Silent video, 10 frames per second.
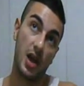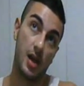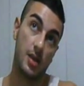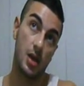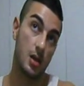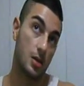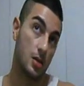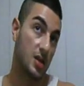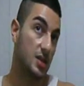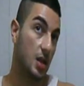And
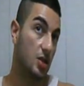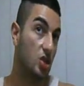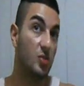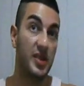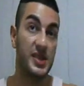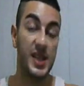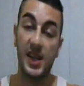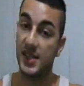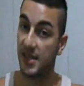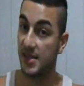then, let's say 2 months
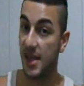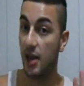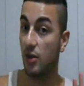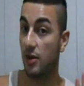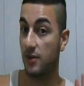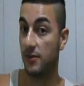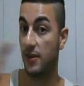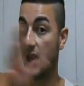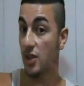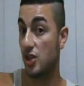later, take the title of
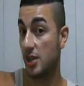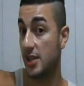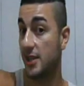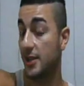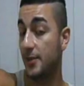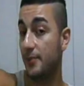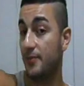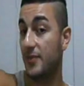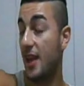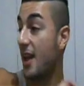AJ Lee.
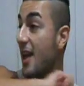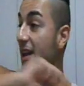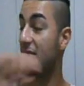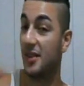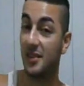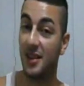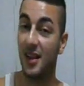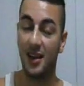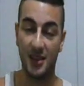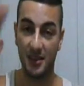Then,
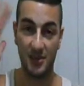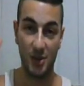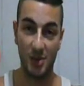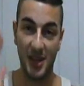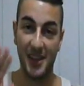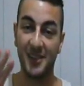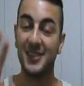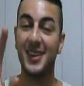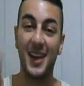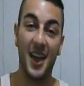I know, it's all planned out.
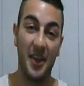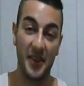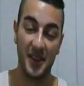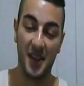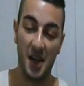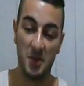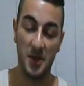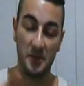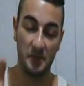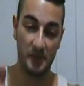And then
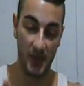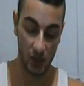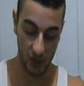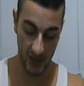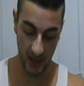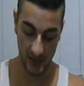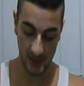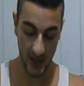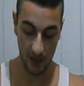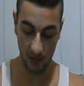Karma, she takes the
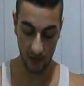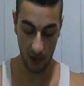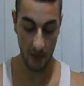title for